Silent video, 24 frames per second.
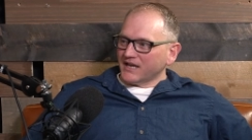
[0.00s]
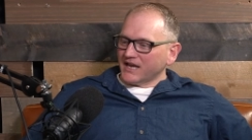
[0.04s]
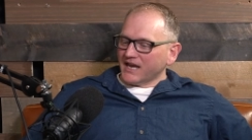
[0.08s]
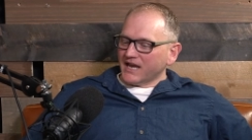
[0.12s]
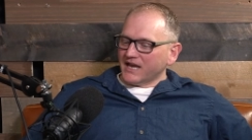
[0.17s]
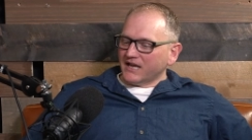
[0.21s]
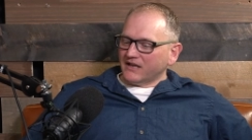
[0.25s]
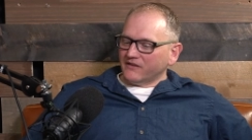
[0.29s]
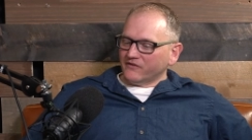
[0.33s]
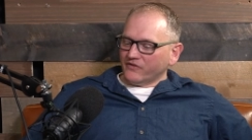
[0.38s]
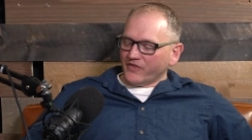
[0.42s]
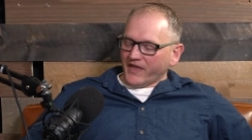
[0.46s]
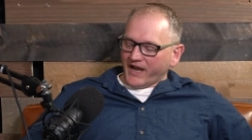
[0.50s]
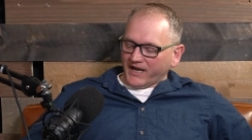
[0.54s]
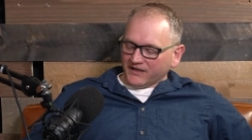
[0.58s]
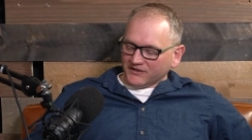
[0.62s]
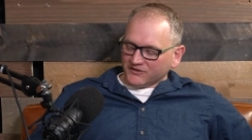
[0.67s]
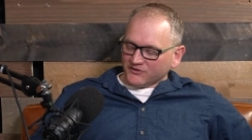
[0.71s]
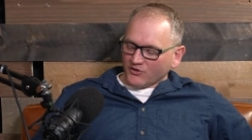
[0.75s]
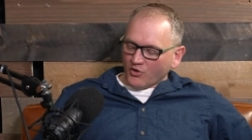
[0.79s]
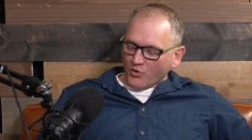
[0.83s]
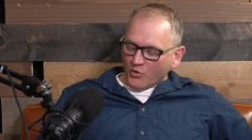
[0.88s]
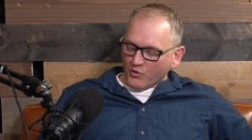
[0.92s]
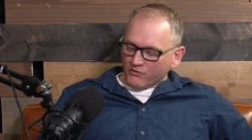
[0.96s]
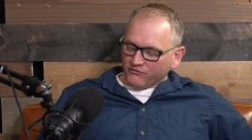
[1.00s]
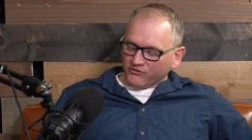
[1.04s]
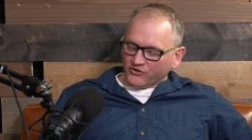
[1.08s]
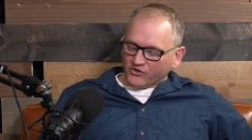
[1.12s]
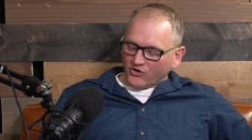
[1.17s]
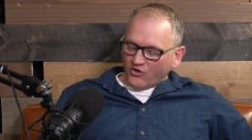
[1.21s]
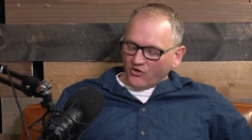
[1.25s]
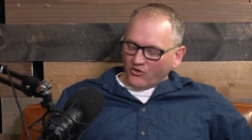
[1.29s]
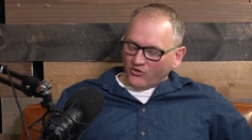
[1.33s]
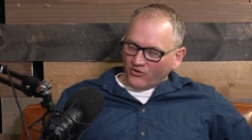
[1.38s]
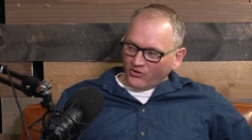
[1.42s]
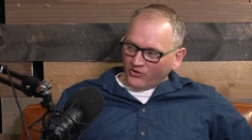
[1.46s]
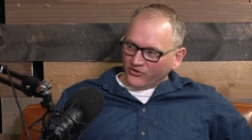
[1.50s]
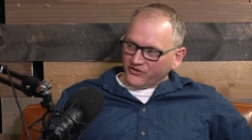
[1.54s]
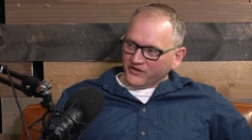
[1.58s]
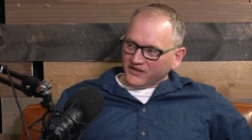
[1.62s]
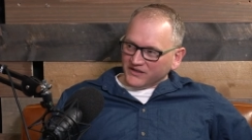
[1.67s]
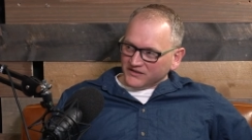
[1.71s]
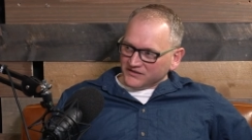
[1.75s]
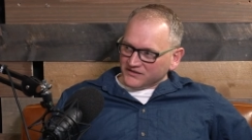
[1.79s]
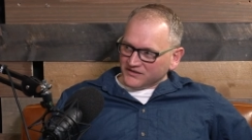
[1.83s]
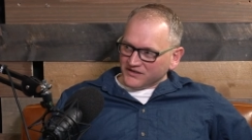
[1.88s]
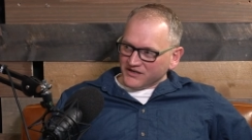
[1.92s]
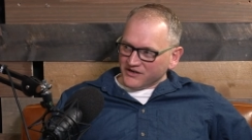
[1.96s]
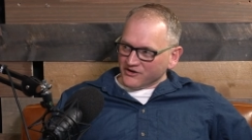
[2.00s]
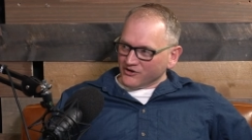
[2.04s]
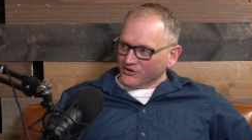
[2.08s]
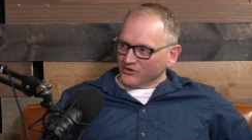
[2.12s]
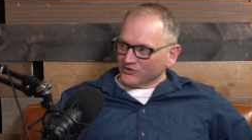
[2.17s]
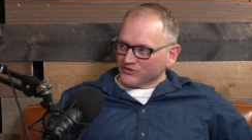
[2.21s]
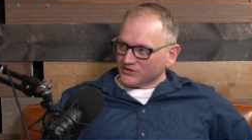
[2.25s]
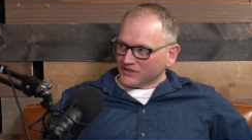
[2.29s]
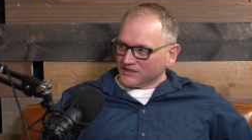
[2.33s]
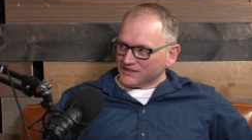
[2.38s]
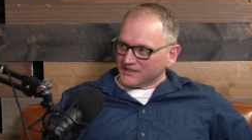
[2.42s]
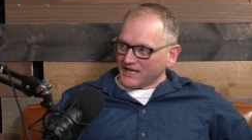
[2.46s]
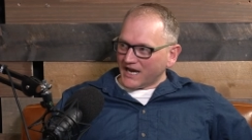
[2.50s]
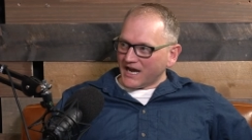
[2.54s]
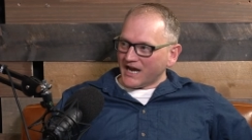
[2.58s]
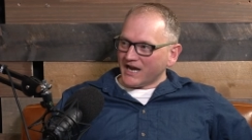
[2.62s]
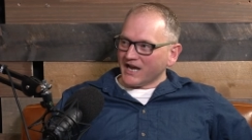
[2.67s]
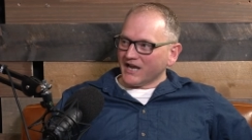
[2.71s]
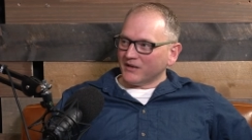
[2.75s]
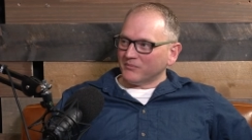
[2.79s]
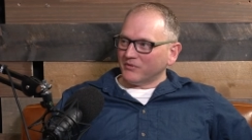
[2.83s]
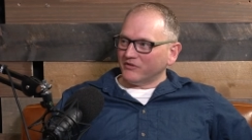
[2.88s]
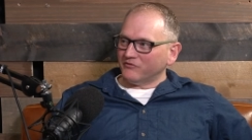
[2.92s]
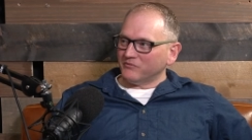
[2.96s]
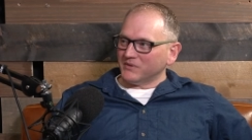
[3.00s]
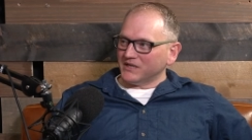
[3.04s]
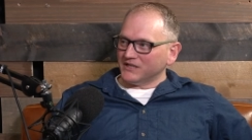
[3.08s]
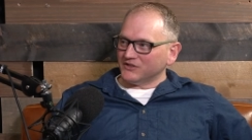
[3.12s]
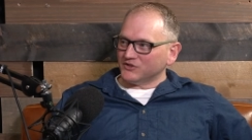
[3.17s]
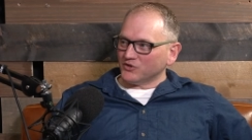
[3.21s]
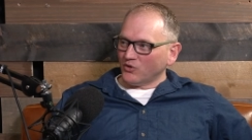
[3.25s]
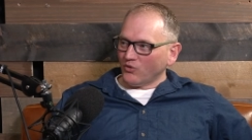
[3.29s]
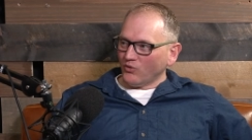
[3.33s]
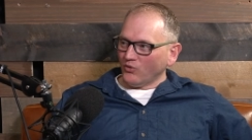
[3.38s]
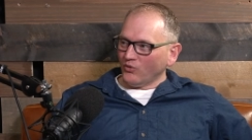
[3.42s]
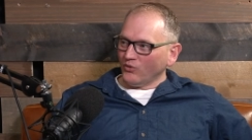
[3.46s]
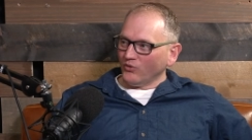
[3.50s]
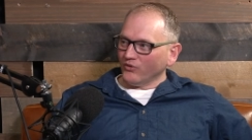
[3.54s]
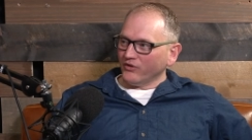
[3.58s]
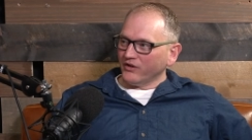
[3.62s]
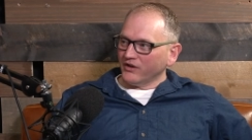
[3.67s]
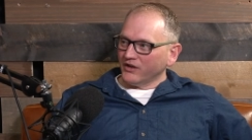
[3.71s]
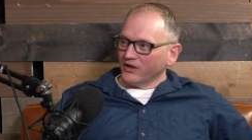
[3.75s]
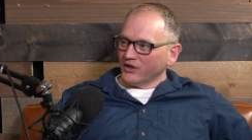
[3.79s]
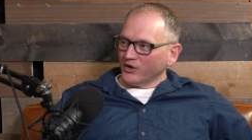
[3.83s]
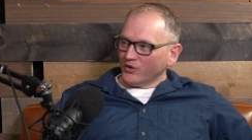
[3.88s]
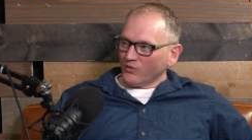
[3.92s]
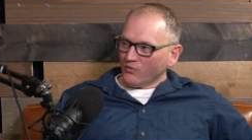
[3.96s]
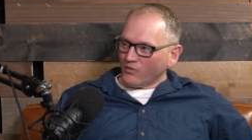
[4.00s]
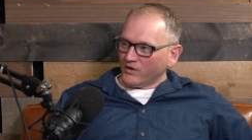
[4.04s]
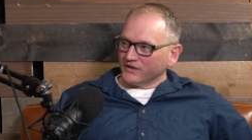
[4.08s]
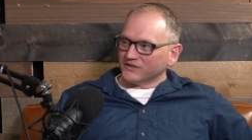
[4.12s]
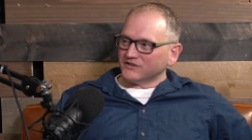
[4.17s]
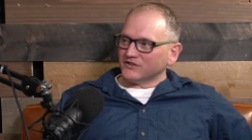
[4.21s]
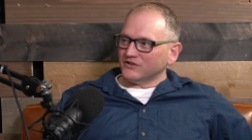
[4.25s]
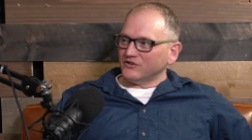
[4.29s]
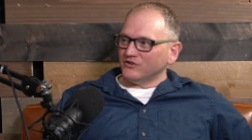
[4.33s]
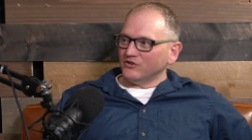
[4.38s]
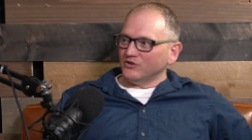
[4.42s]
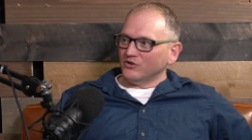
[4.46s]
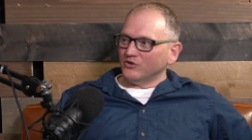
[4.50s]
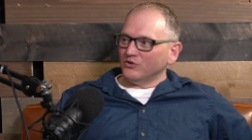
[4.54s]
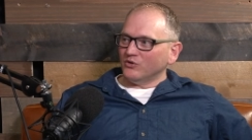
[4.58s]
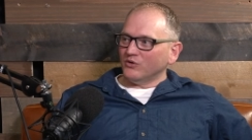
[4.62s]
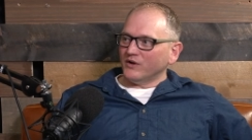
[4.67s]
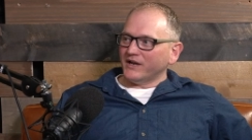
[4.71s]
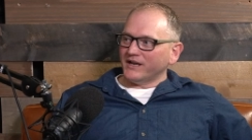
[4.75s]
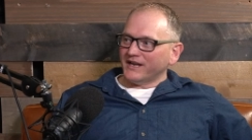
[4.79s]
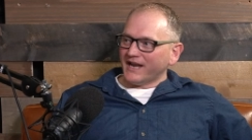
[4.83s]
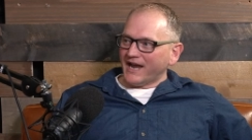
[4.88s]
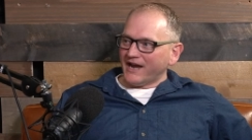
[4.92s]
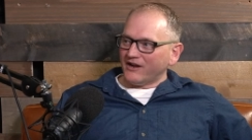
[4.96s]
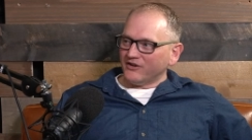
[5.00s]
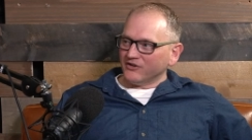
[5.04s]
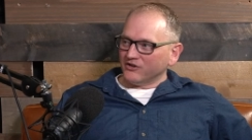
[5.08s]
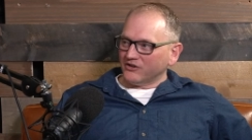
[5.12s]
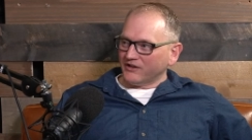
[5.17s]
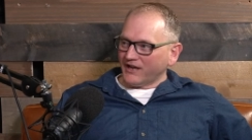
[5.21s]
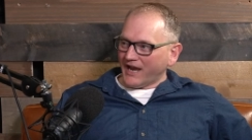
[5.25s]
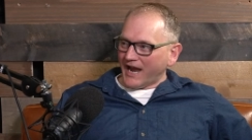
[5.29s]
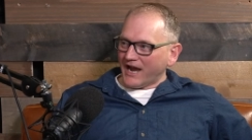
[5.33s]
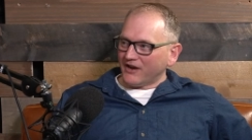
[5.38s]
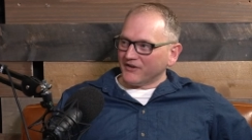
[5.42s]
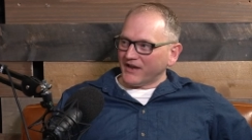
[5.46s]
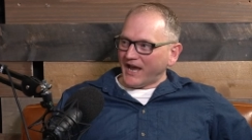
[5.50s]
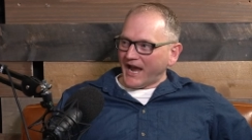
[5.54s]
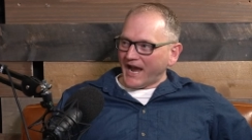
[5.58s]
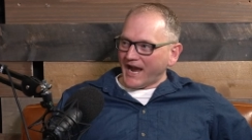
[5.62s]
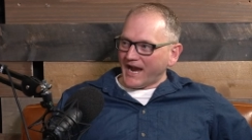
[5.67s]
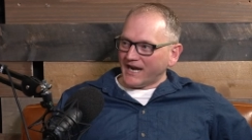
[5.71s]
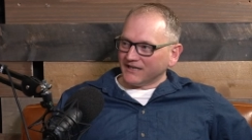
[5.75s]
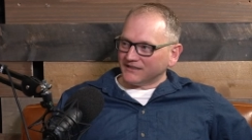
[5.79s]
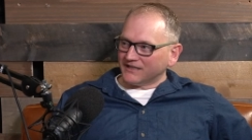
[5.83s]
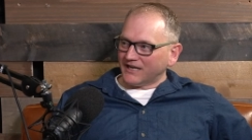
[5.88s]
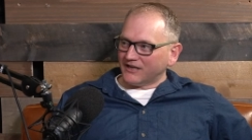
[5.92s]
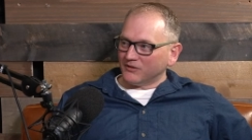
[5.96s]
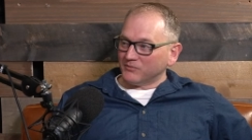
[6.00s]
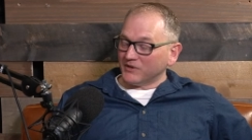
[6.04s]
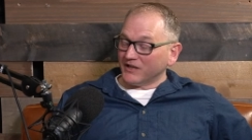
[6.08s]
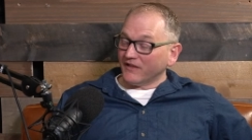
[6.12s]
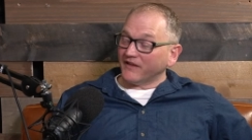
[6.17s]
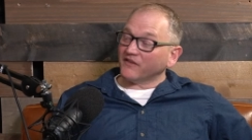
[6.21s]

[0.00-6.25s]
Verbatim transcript: And that's over all these years and time of being told what to do and how to how to act, how to be.